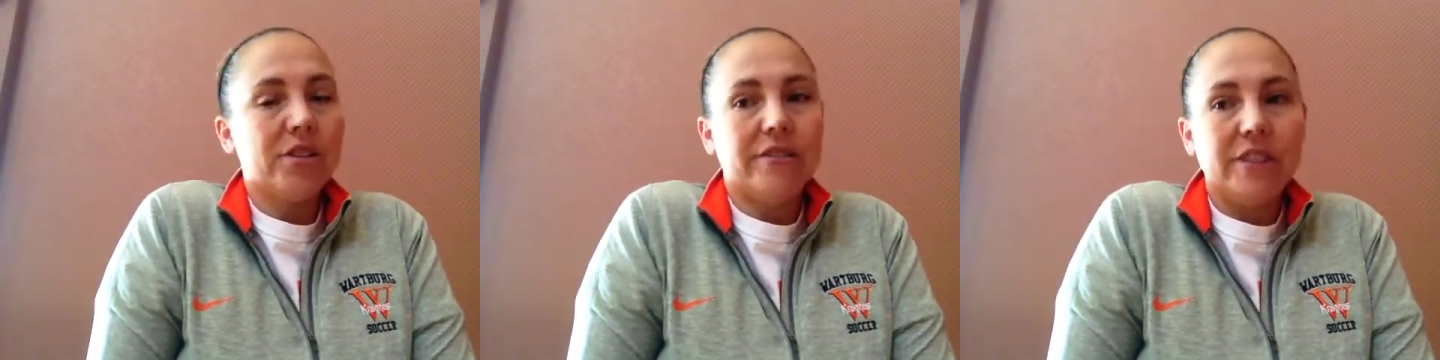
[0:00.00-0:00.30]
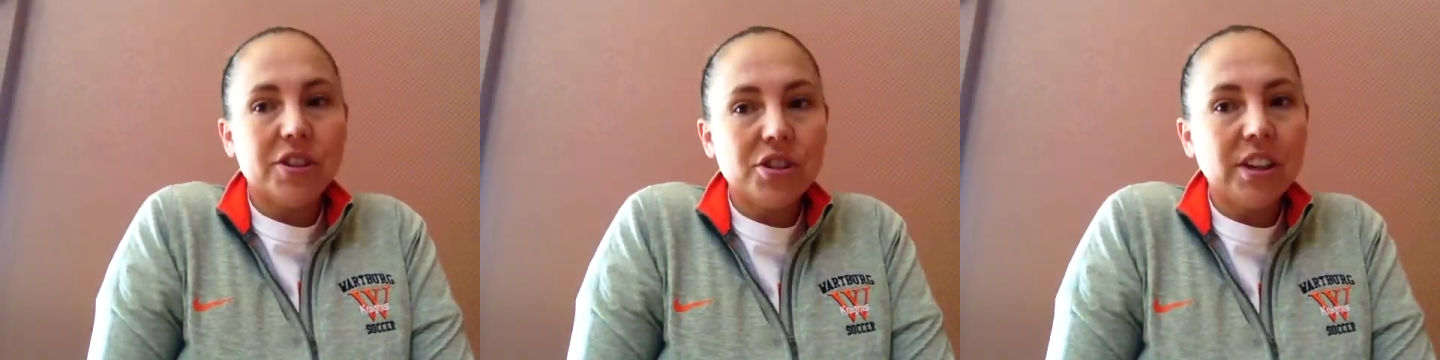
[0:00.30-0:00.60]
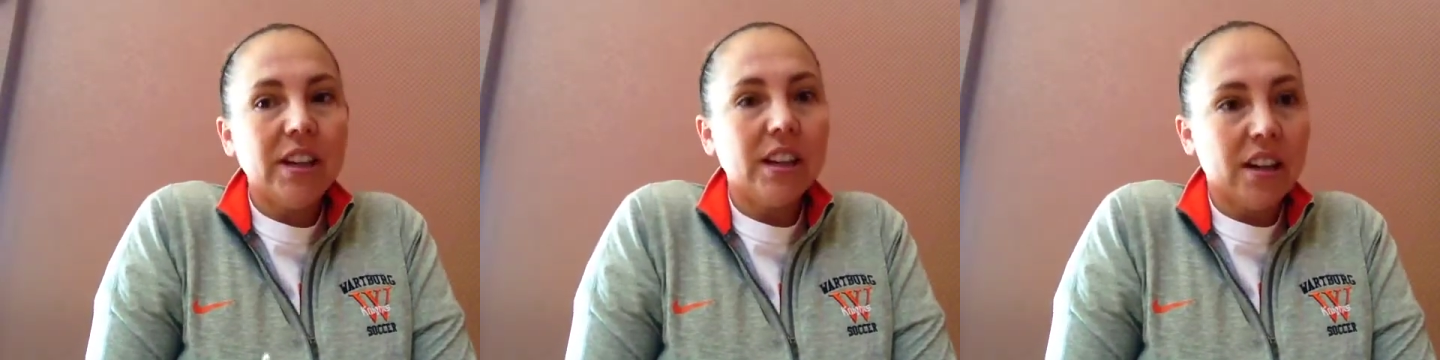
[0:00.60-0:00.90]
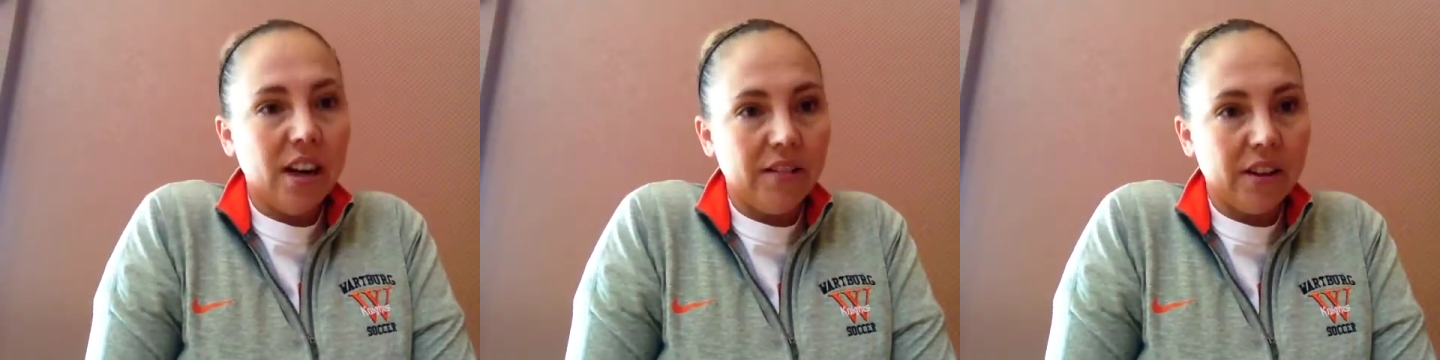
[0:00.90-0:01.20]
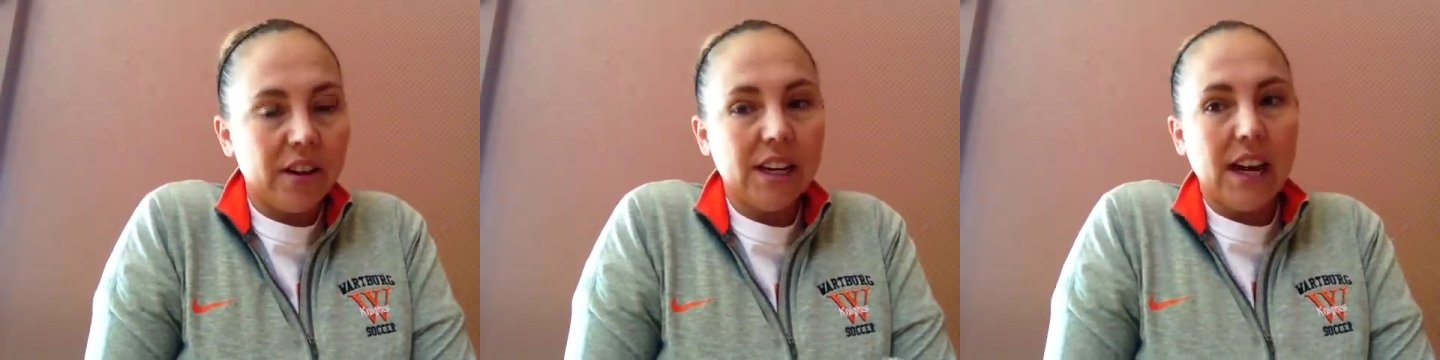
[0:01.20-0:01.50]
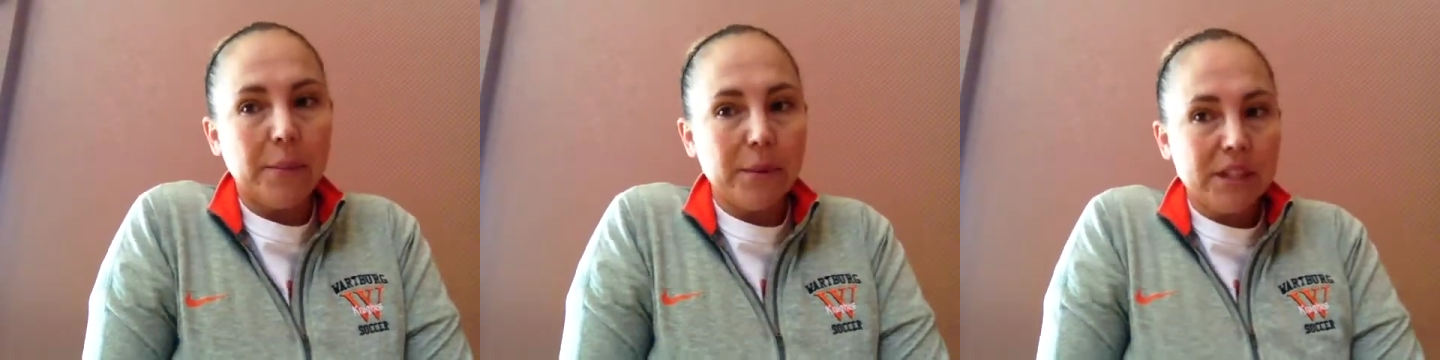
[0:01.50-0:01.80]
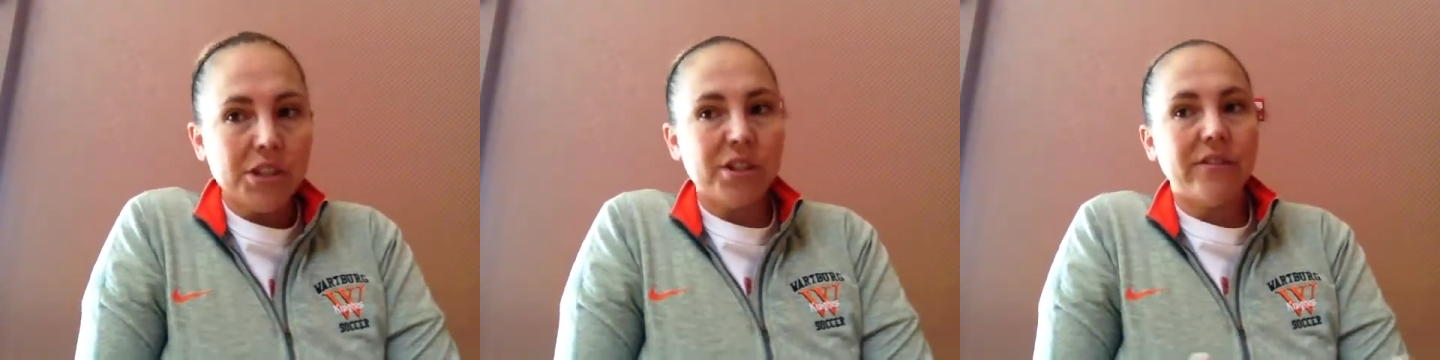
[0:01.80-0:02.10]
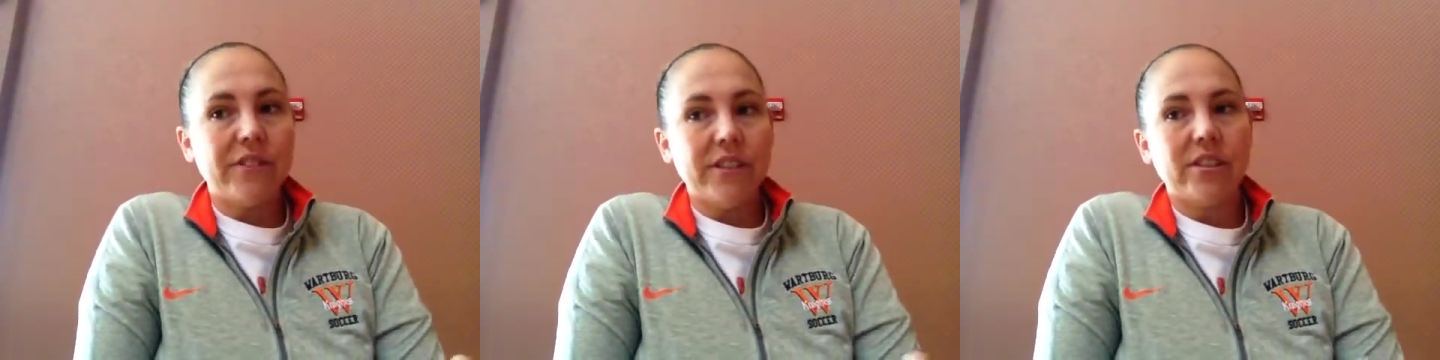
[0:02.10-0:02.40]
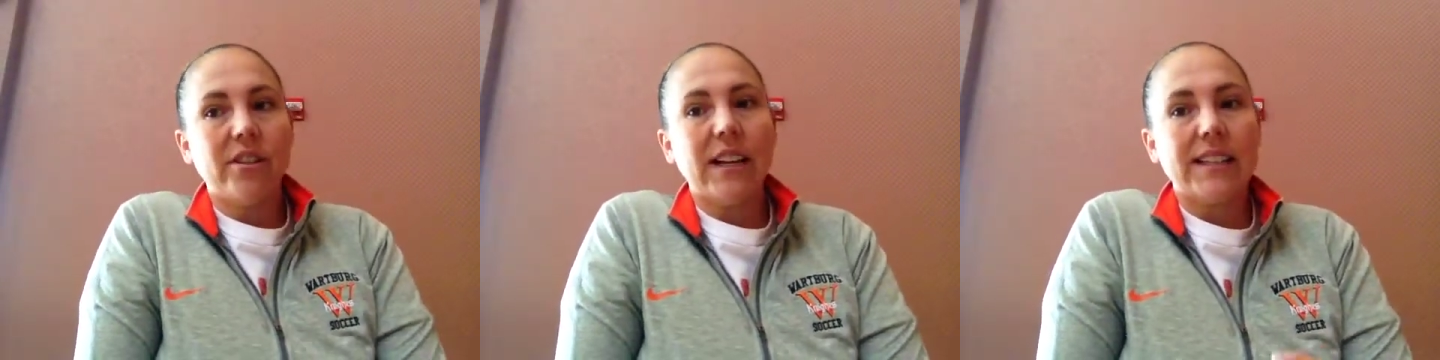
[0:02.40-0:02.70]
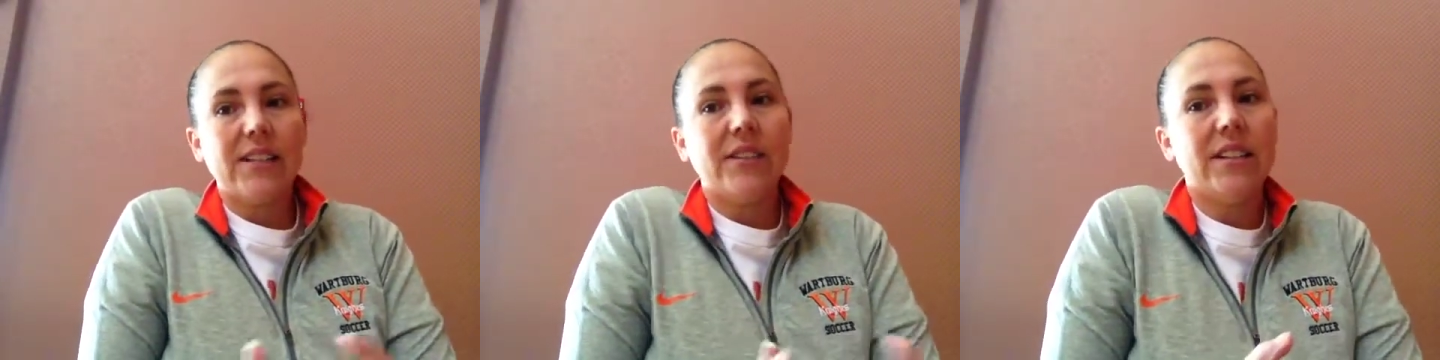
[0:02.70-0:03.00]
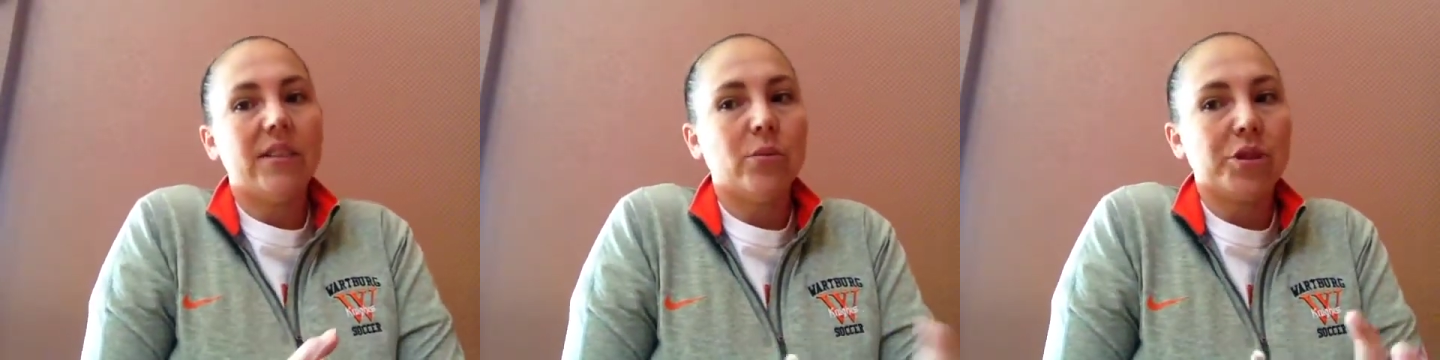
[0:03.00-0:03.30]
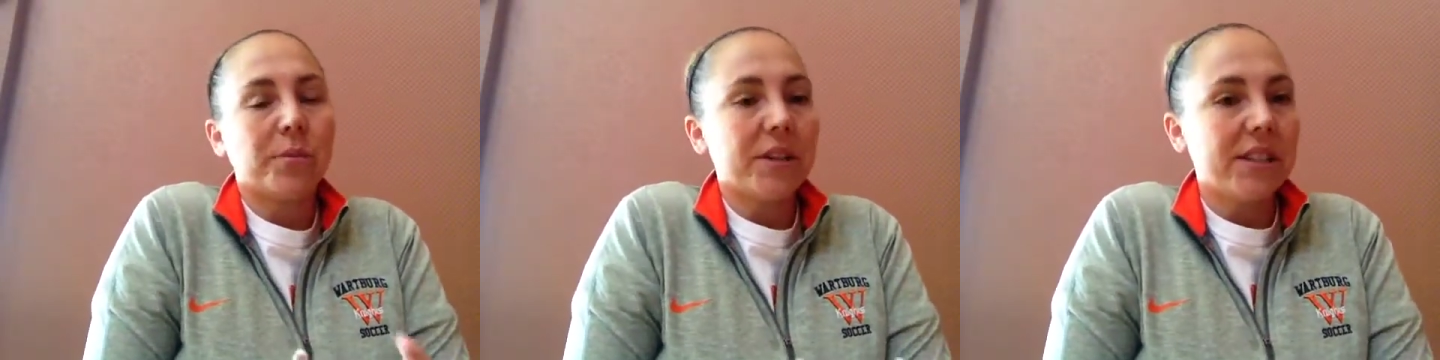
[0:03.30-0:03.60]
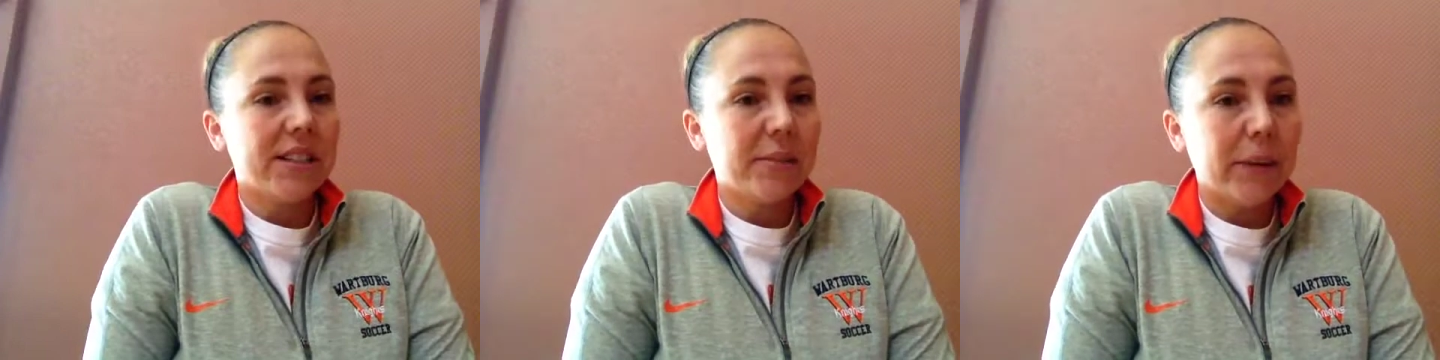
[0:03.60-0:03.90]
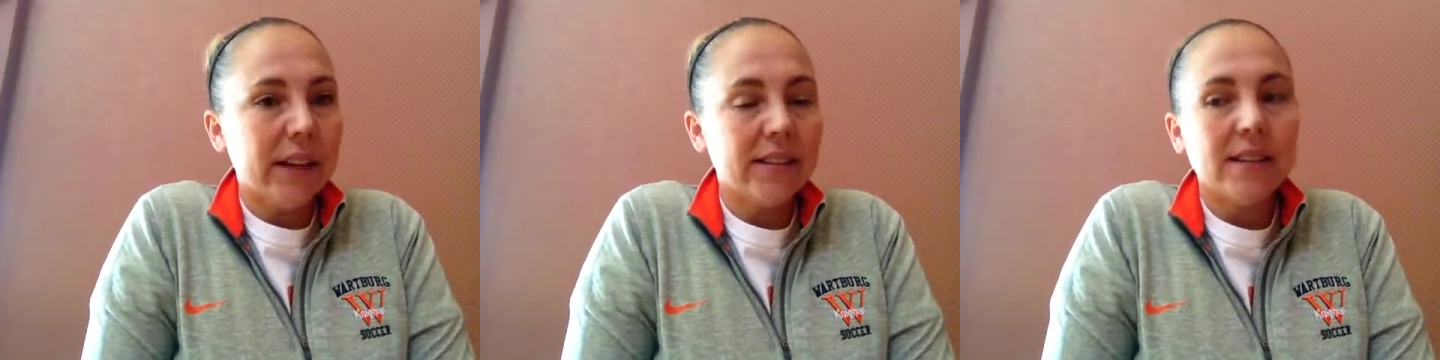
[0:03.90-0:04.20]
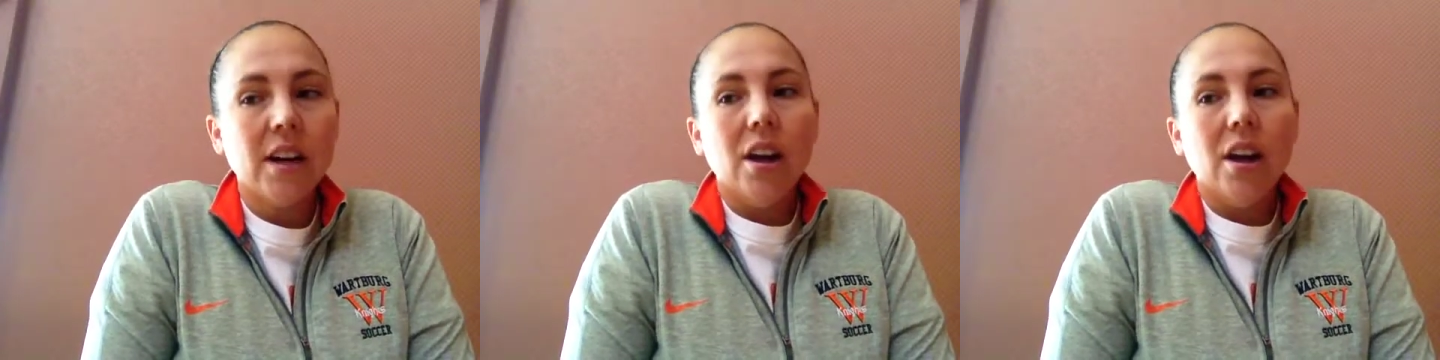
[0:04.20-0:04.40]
officially governed competition physical activities in which participants